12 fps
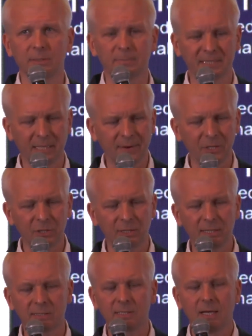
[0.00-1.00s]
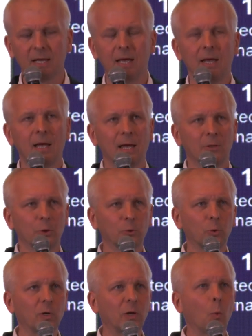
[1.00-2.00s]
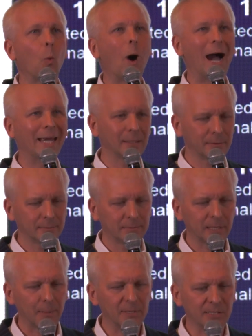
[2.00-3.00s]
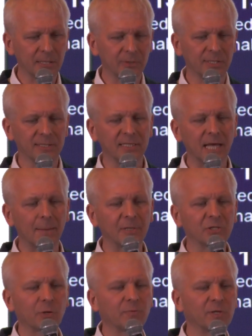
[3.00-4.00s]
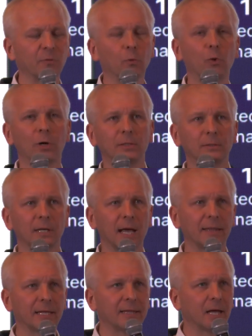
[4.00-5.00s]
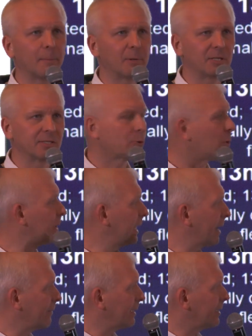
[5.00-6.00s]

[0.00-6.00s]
But the question is not only why, obviously you see the damage of the war, and that number is growing every